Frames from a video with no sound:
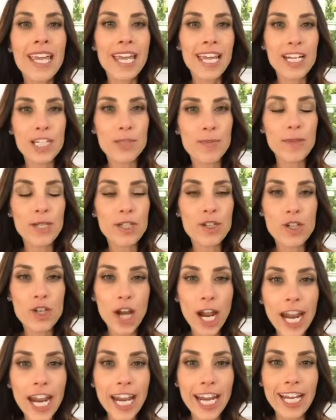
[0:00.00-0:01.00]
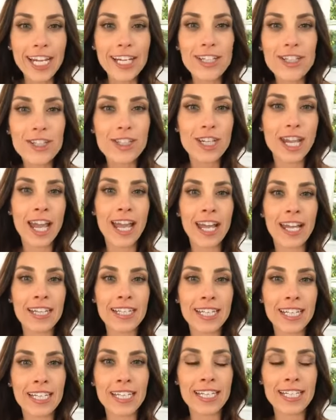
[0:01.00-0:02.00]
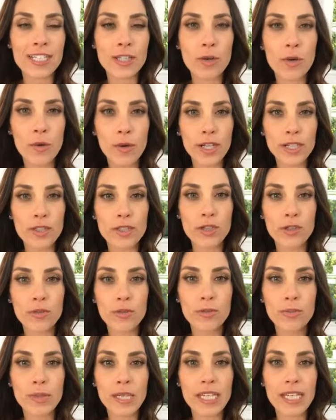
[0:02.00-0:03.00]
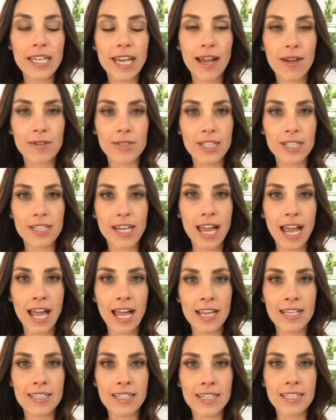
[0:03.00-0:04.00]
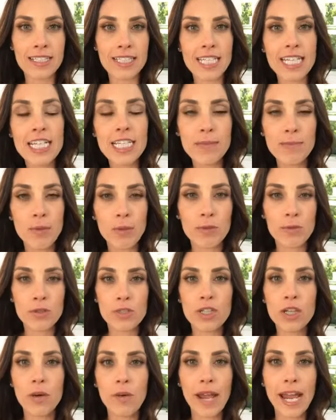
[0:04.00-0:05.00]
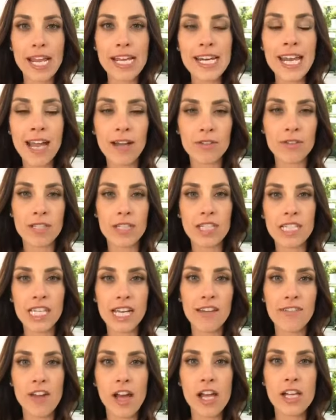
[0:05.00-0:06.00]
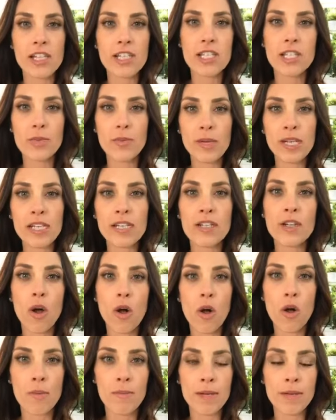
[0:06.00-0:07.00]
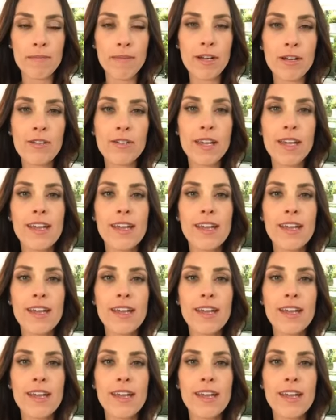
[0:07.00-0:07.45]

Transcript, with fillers: It has been changed and it is going to be counted as a teaspoon. So, eight ounces of unsweetened almond milk